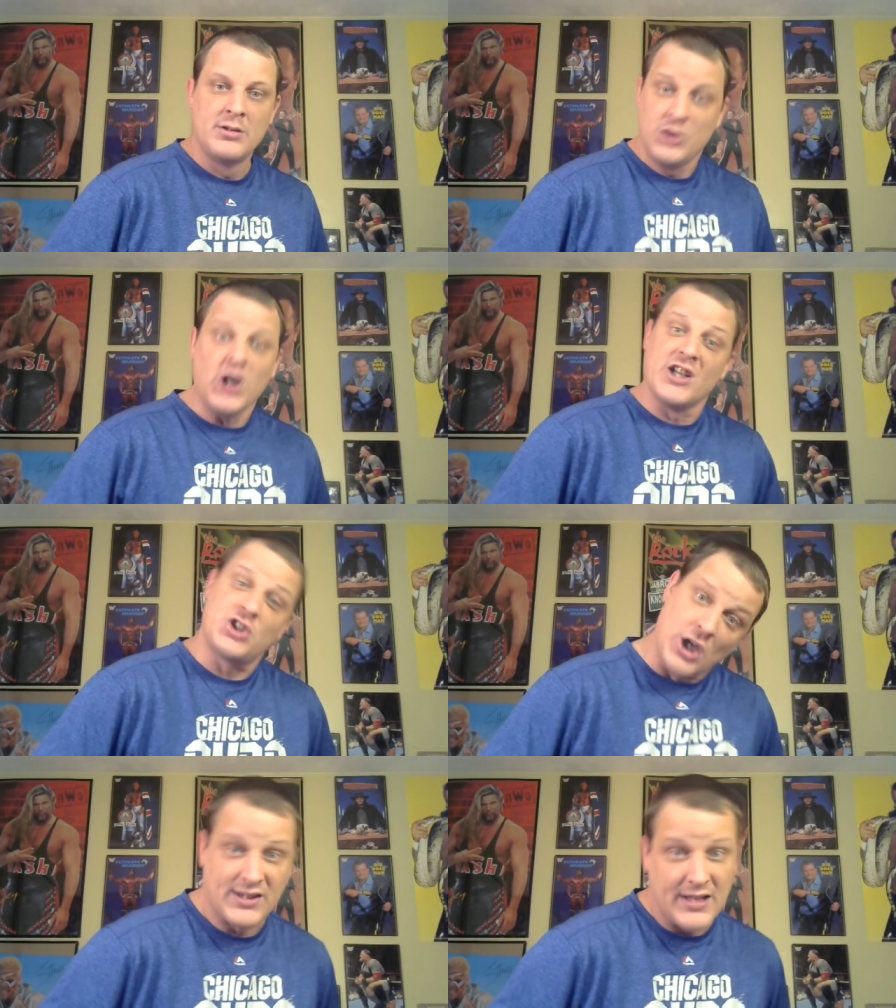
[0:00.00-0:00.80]
Just
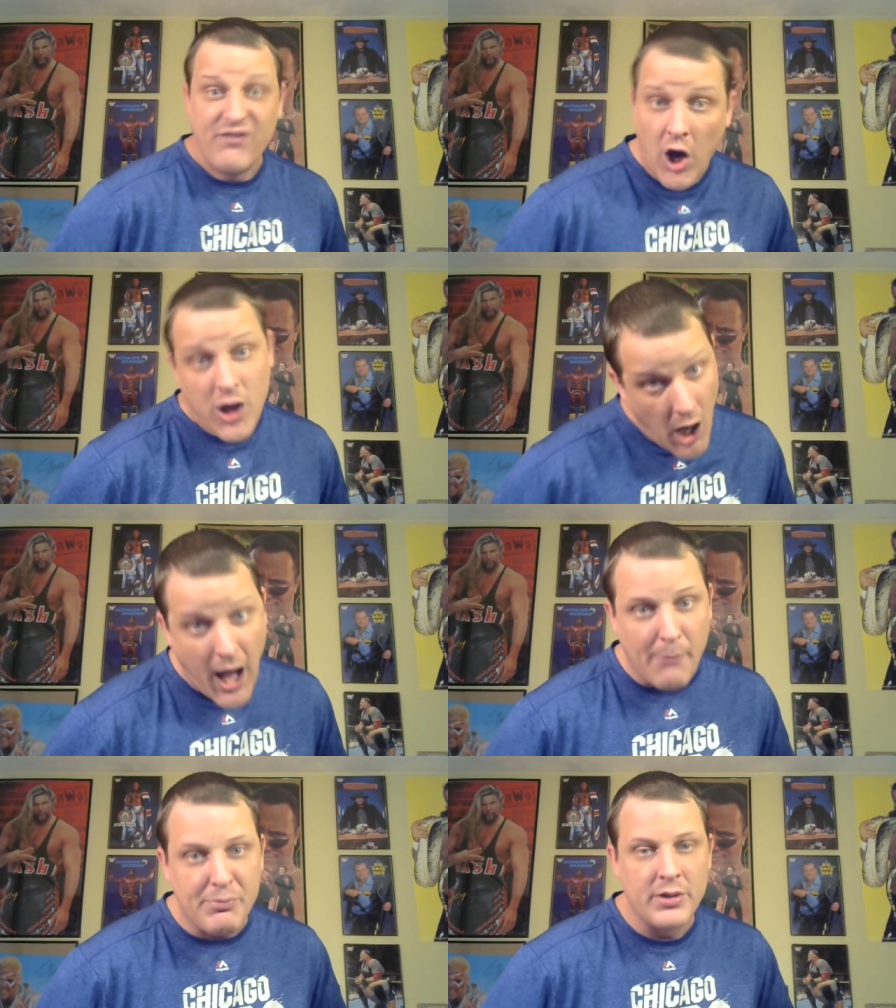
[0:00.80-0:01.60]
shut the fuck
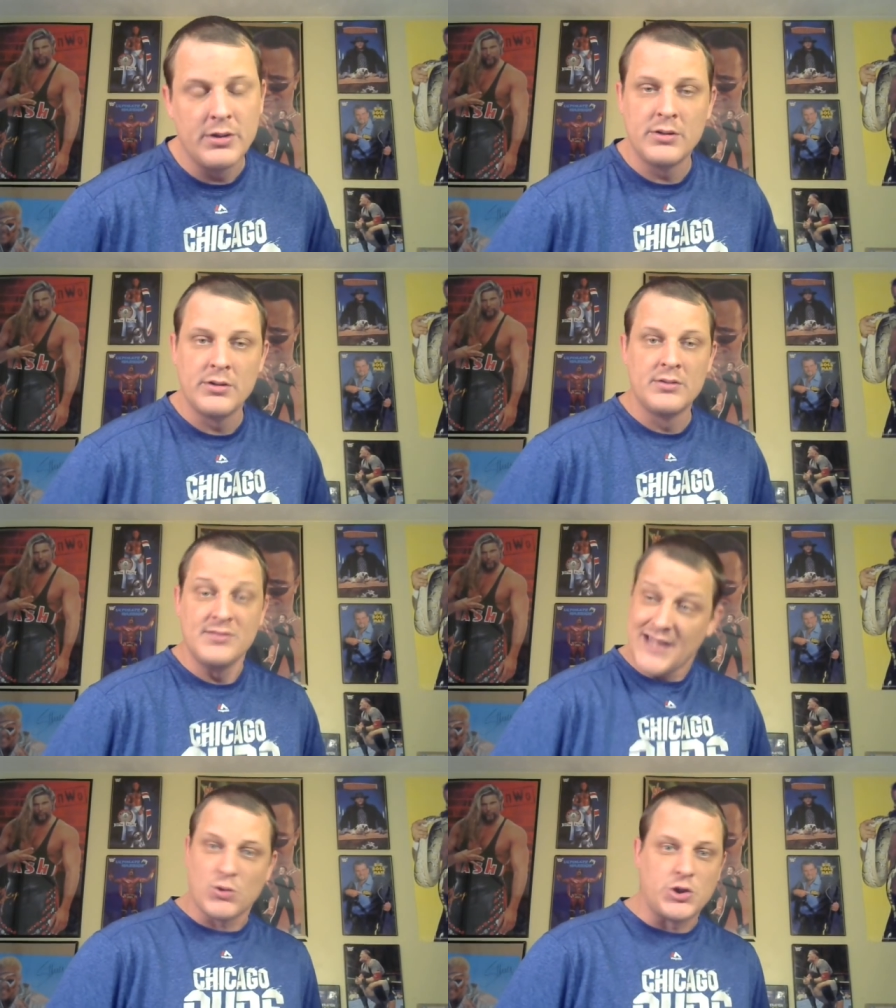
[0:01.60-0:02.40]
up.
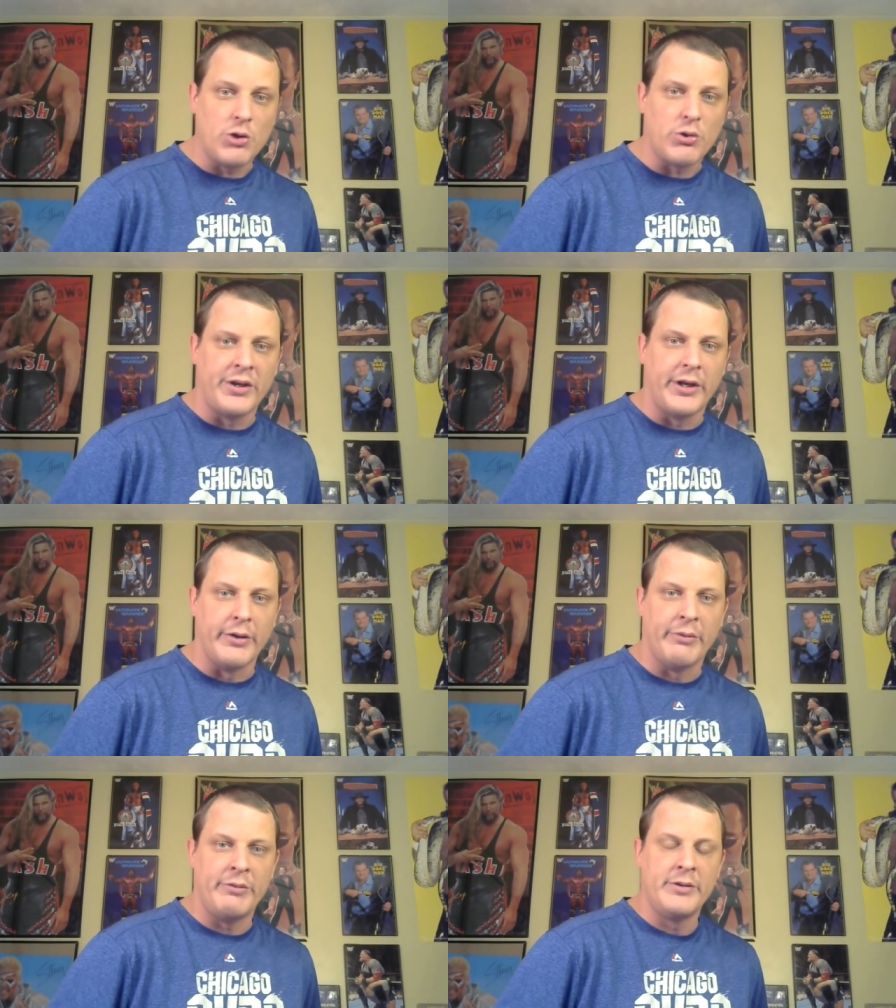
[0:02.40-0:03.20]
That's what you can
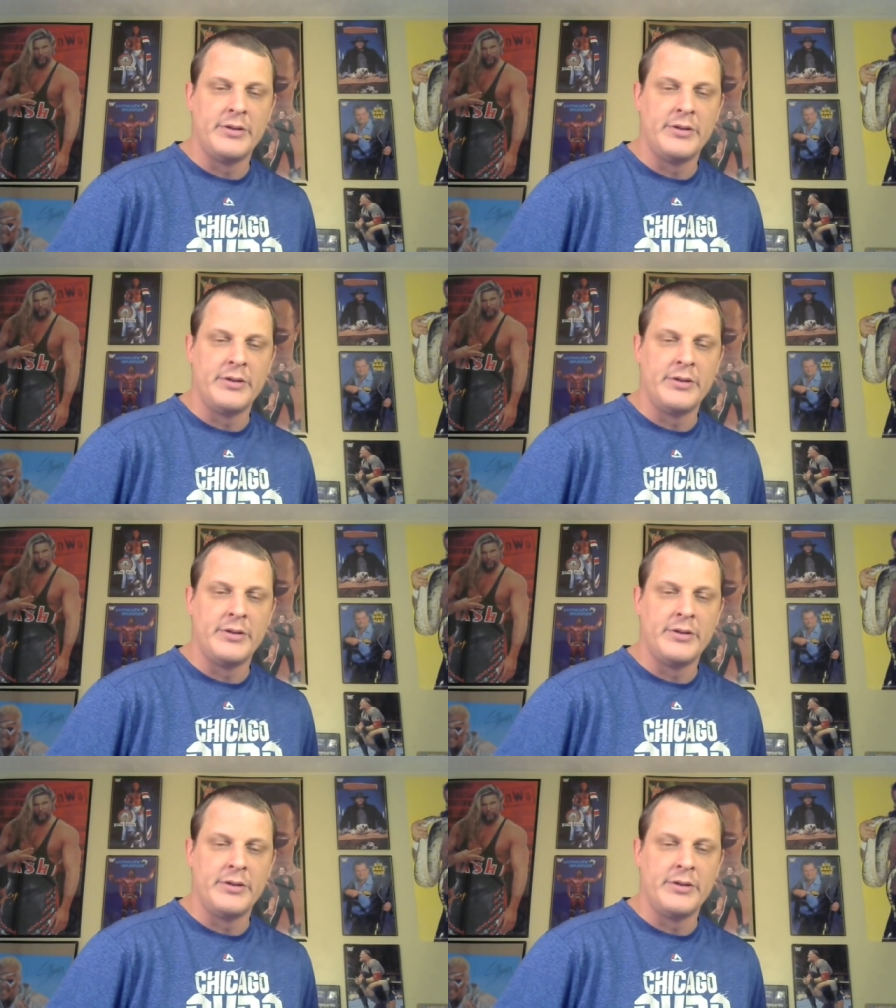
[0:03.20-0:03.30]
do.